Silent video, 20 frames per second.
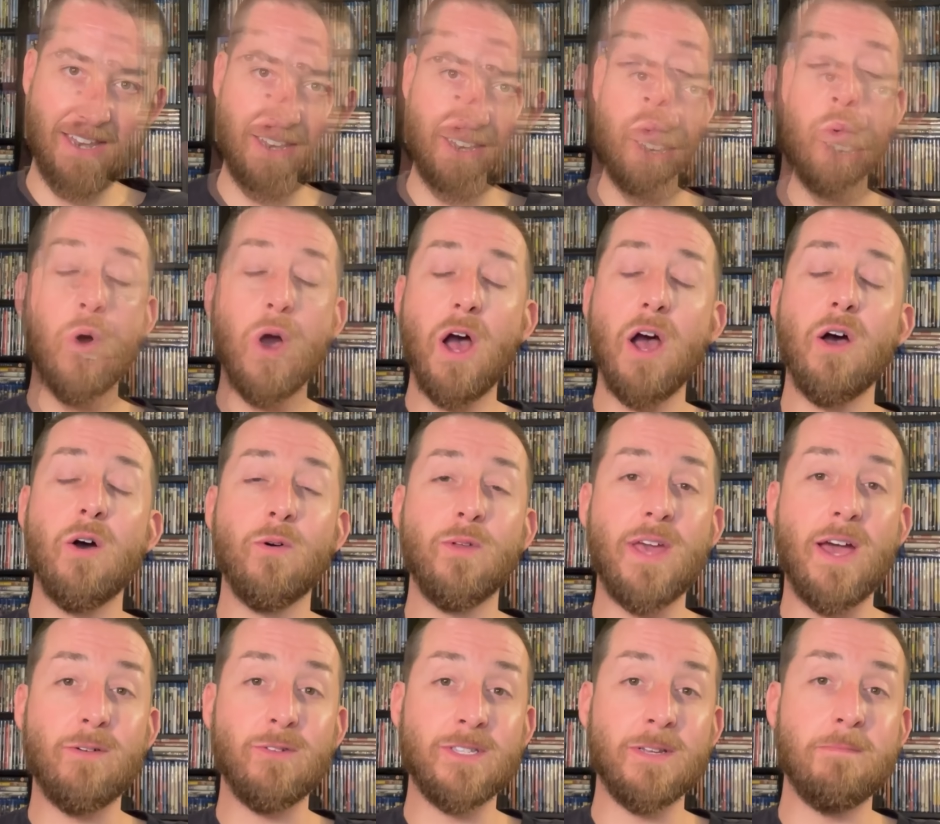Whoa,
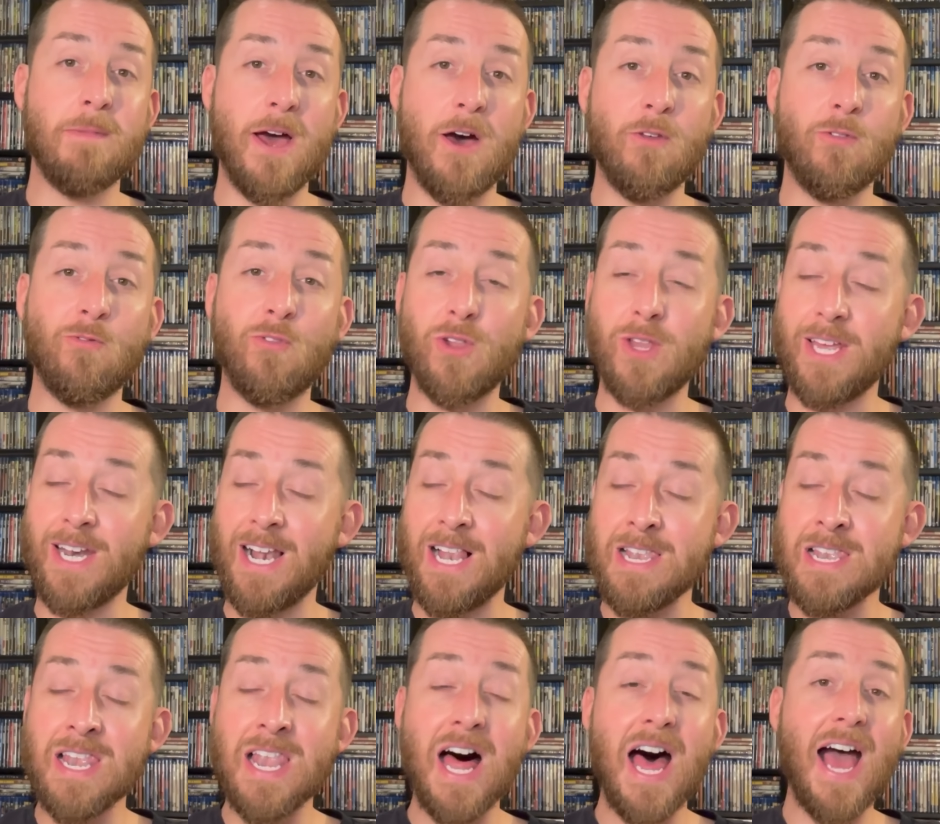that was a mouthful and a
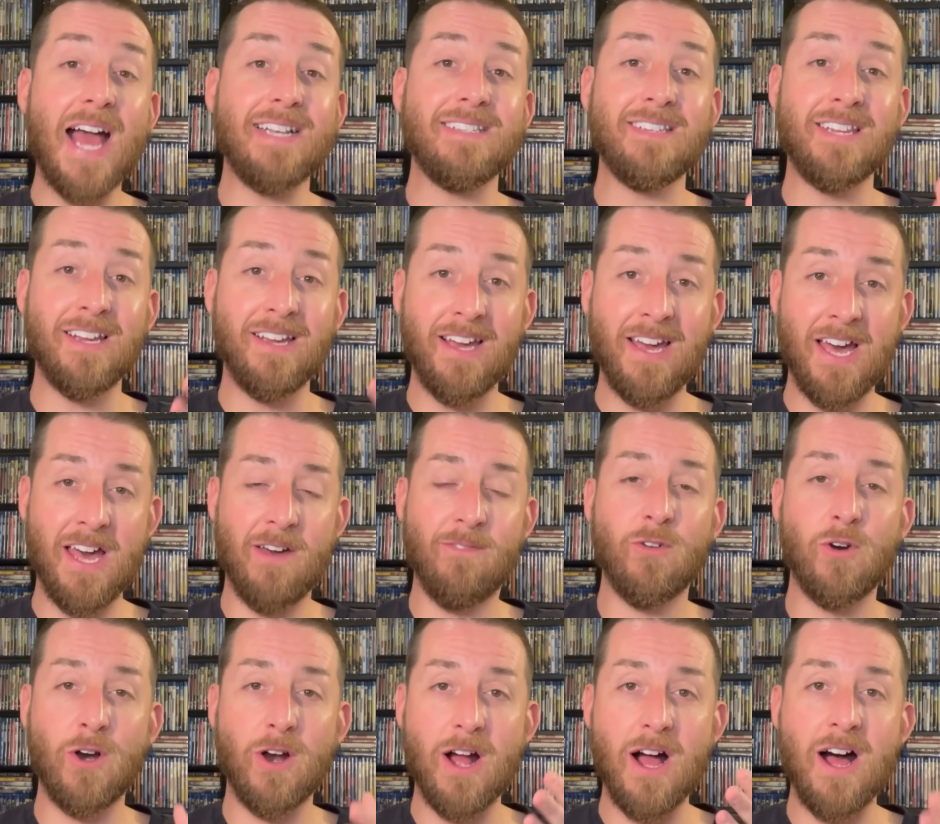lot to
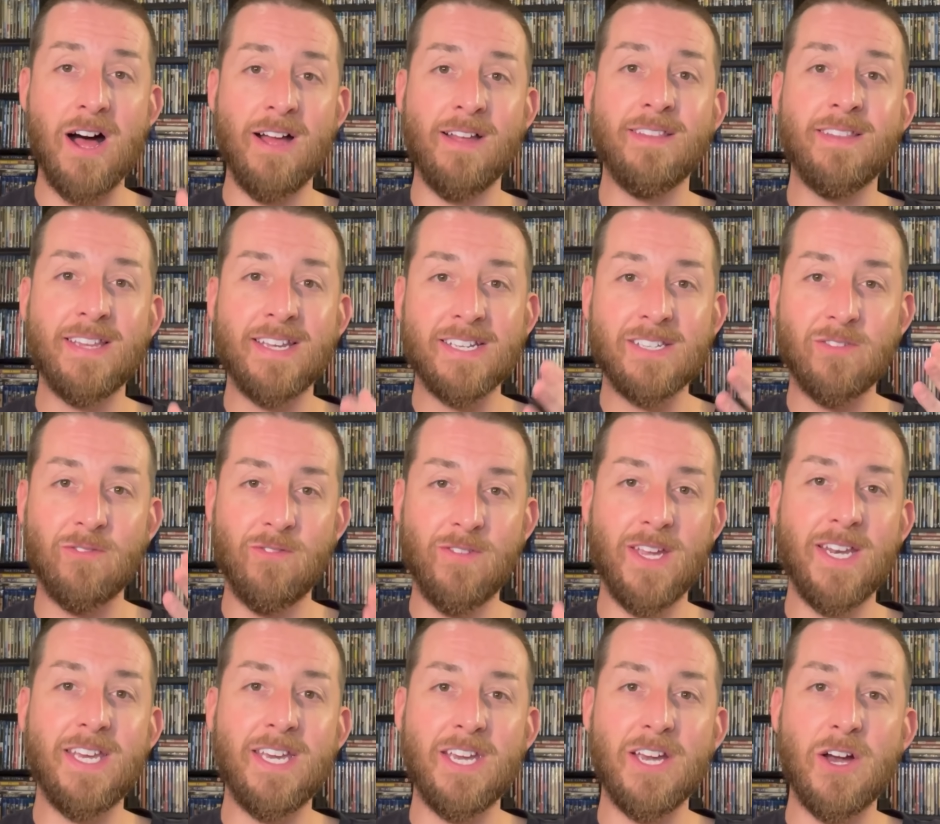cover on this
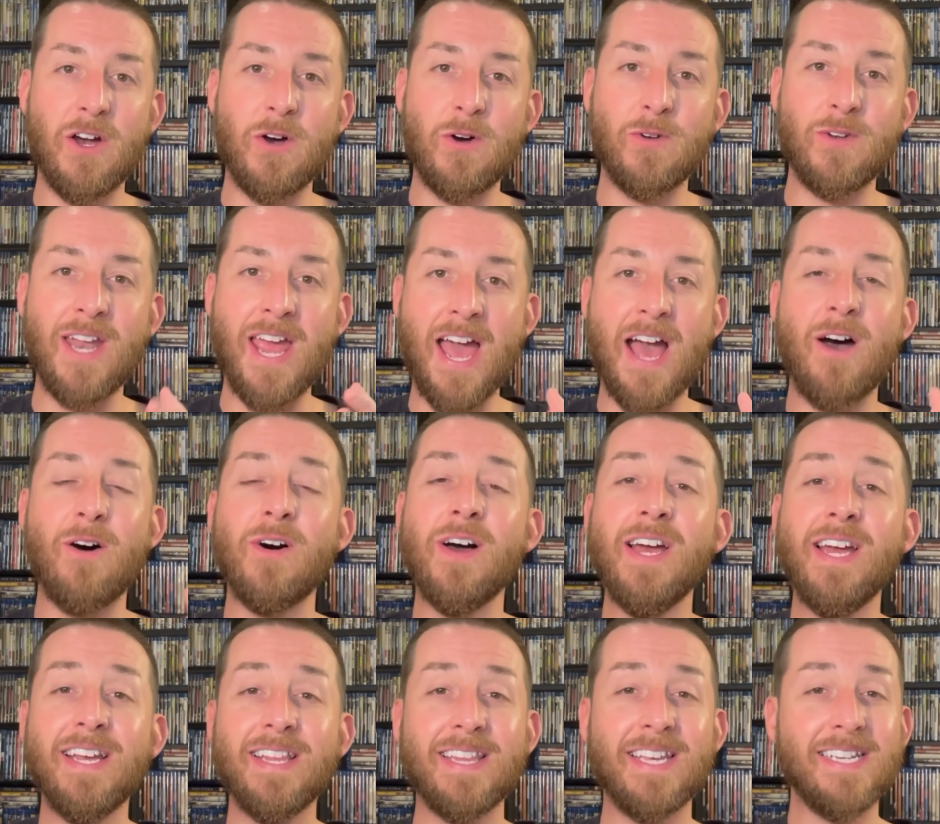video. Now,
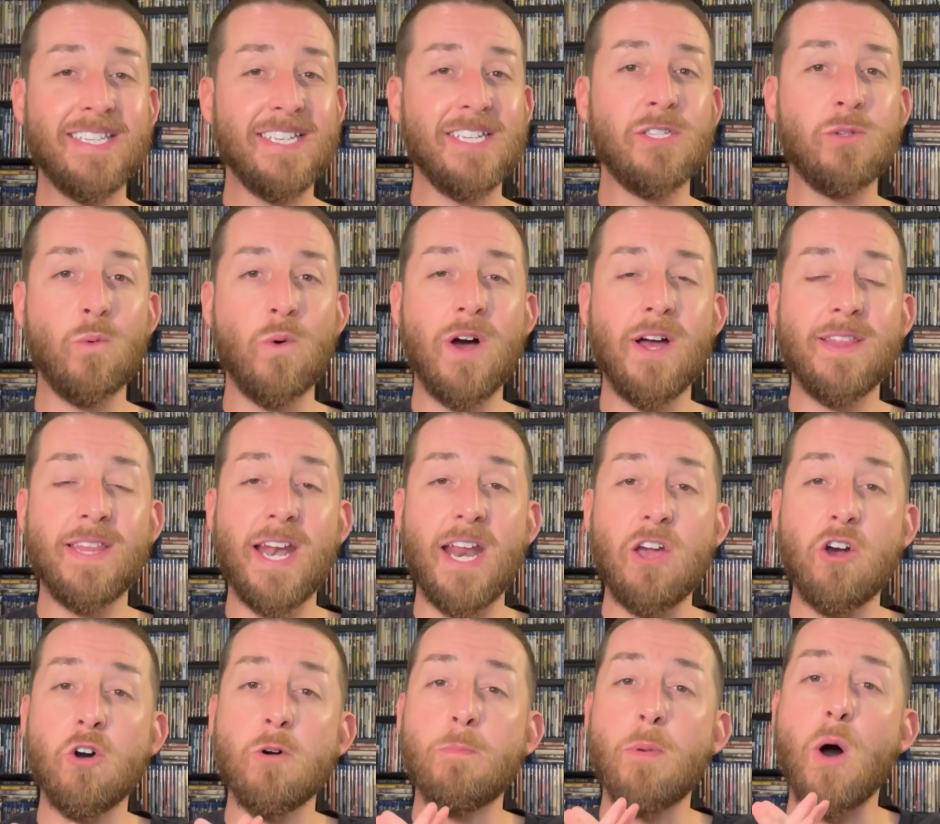this is one that I
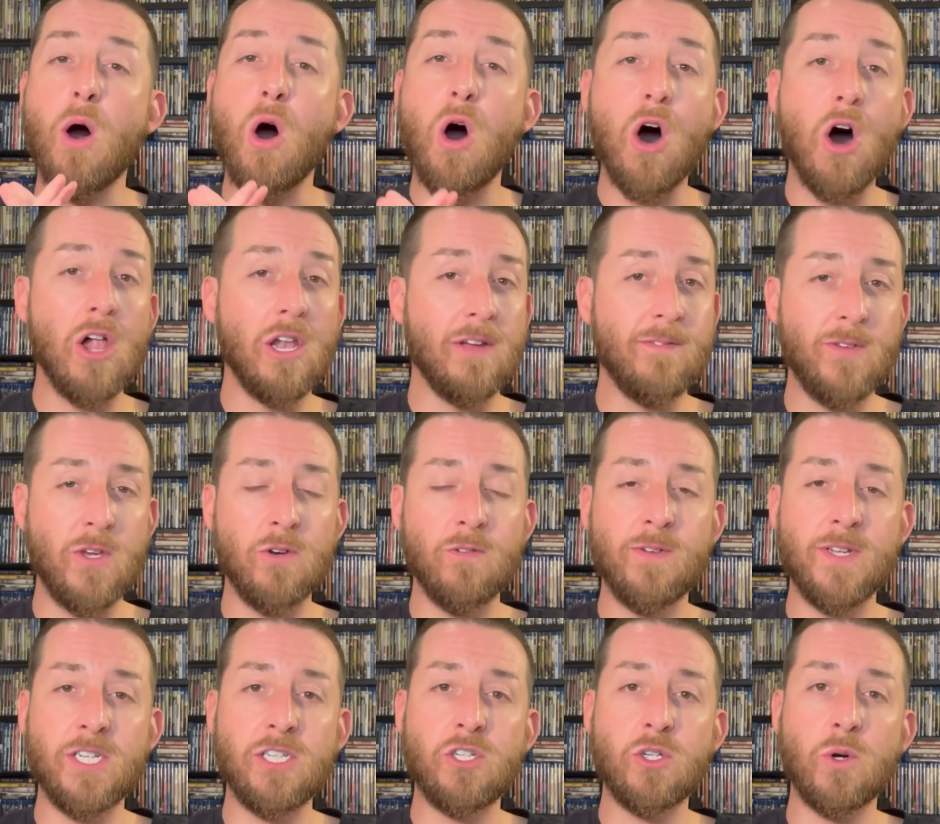hope all of you've
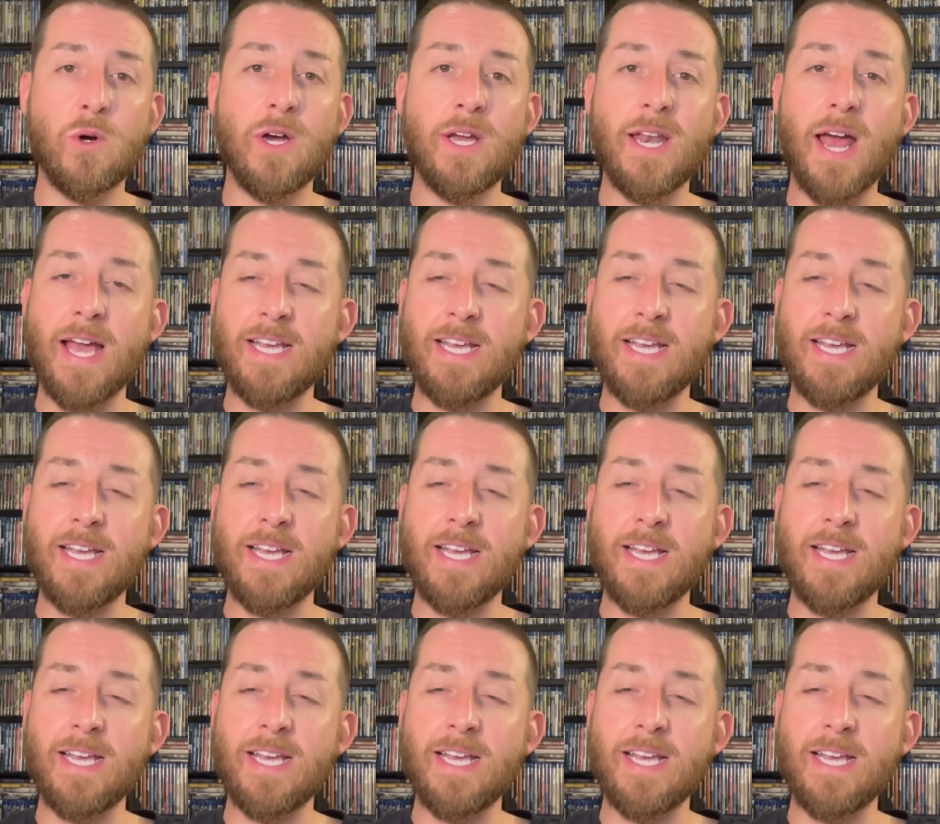enjoyed.